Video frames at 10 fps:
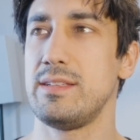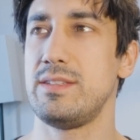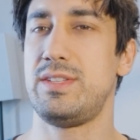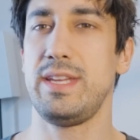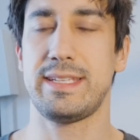
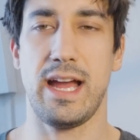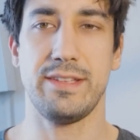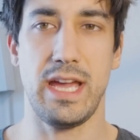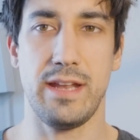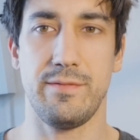6
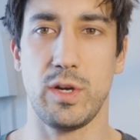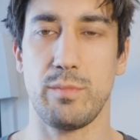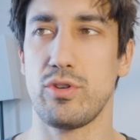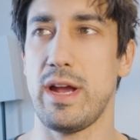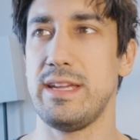out of 10 for
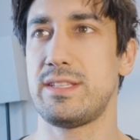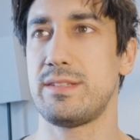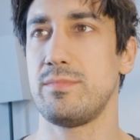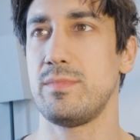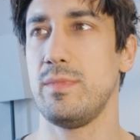price.